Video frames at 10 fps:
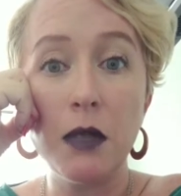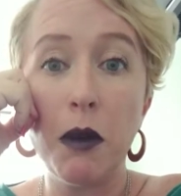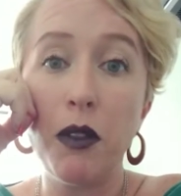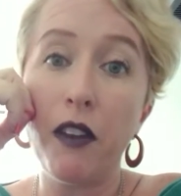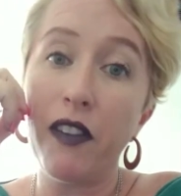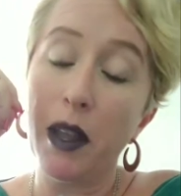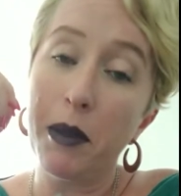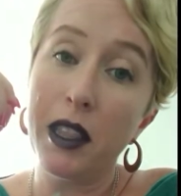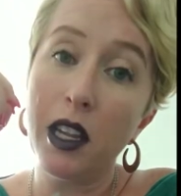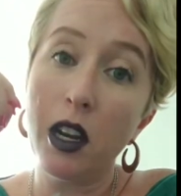as both a
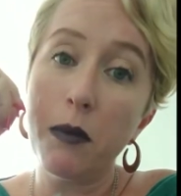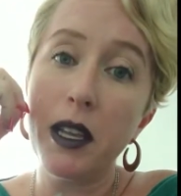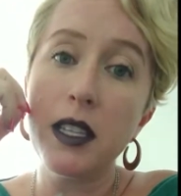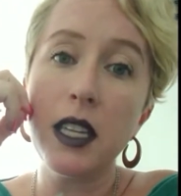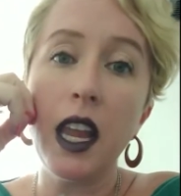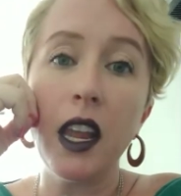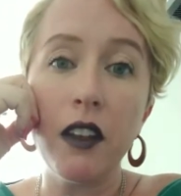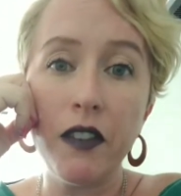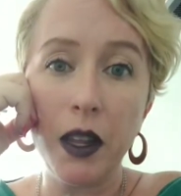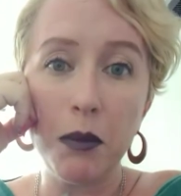family therapist and
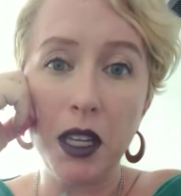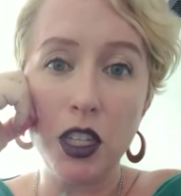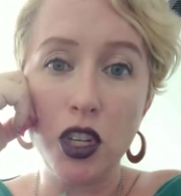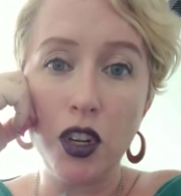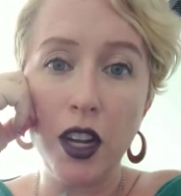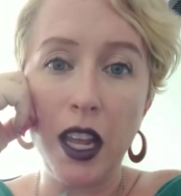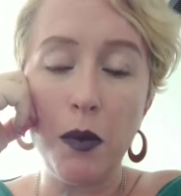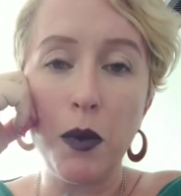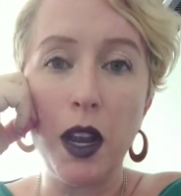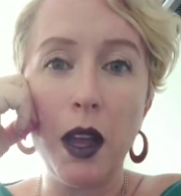a family
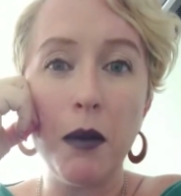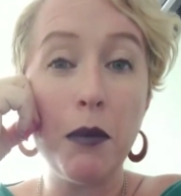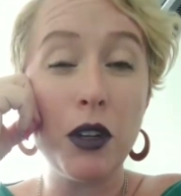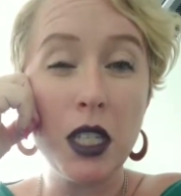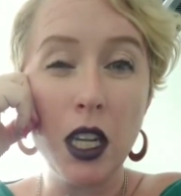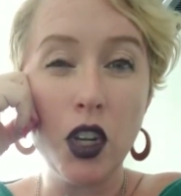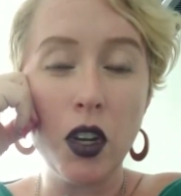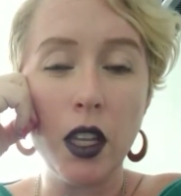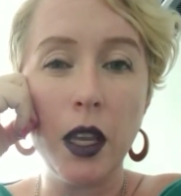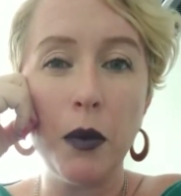attorney,
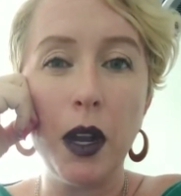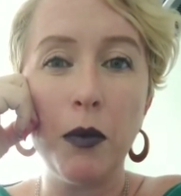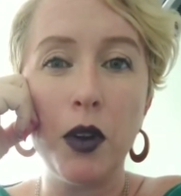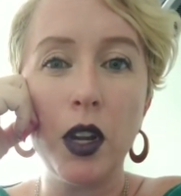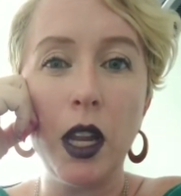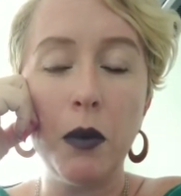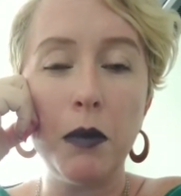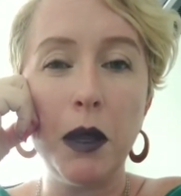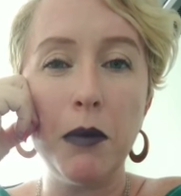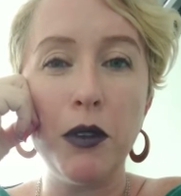particularly when I'm working
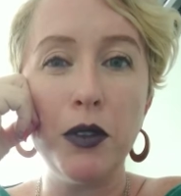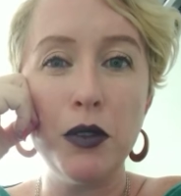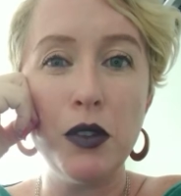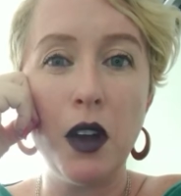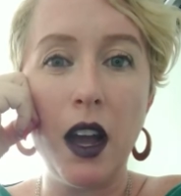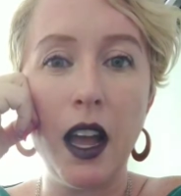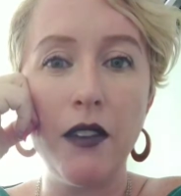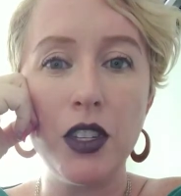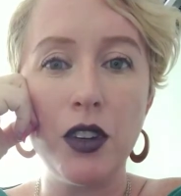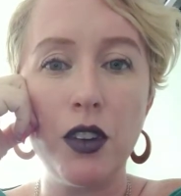with people who do not
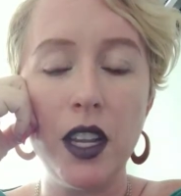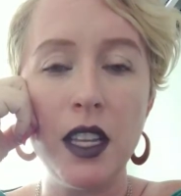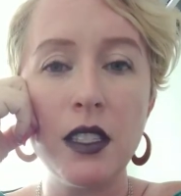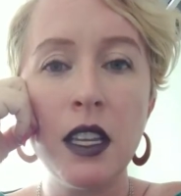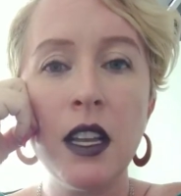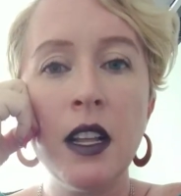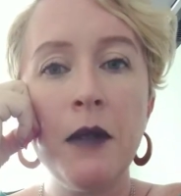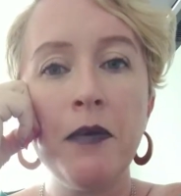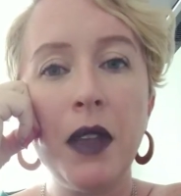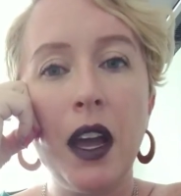have attorneys.
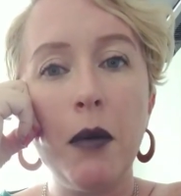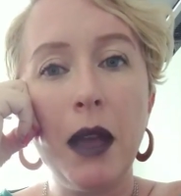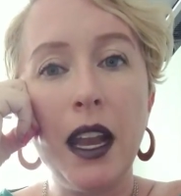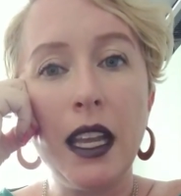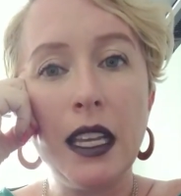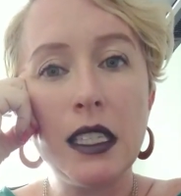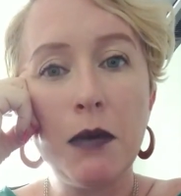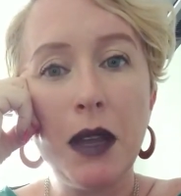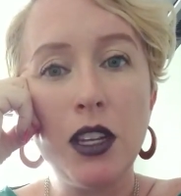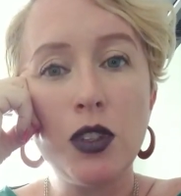And I get to
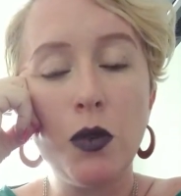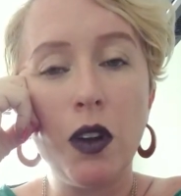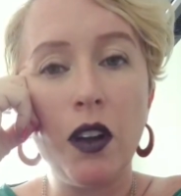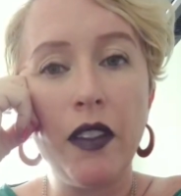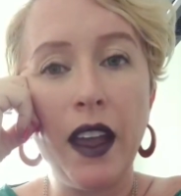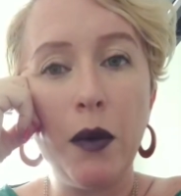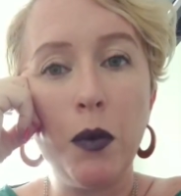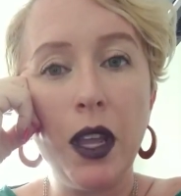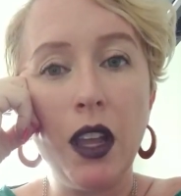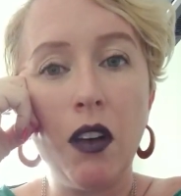make sure that
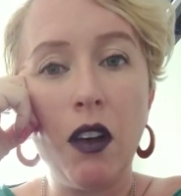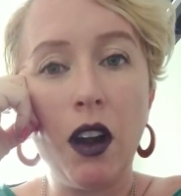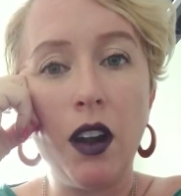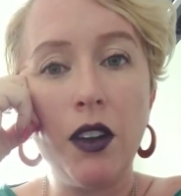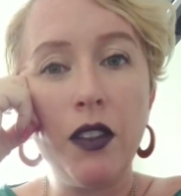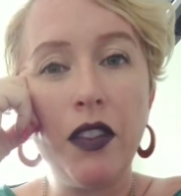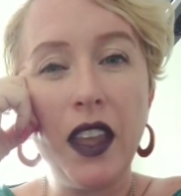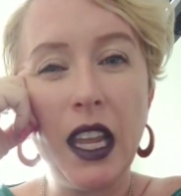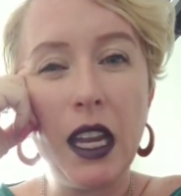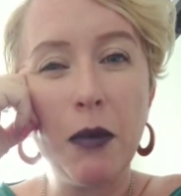we are
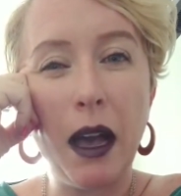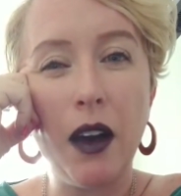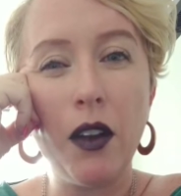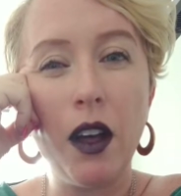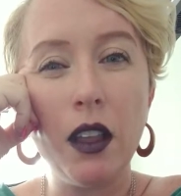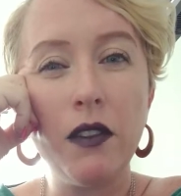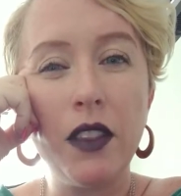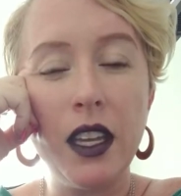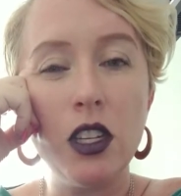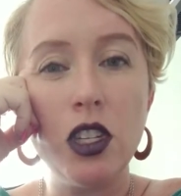thinking about all of
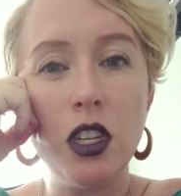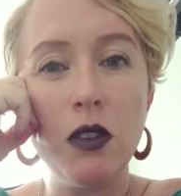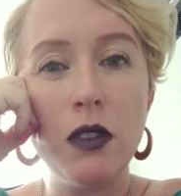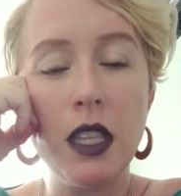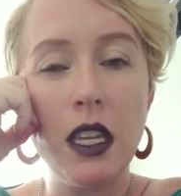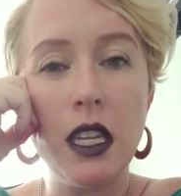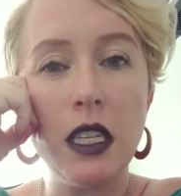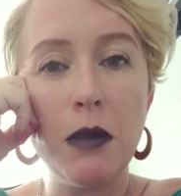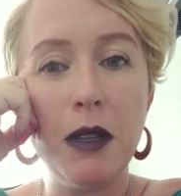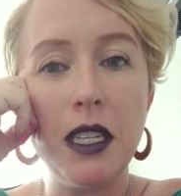the issues that
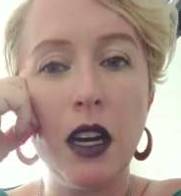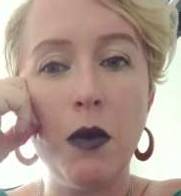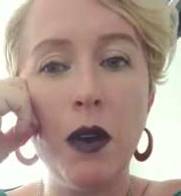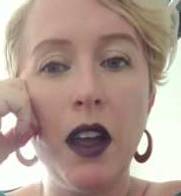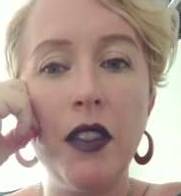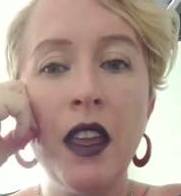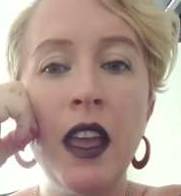need to be dealt with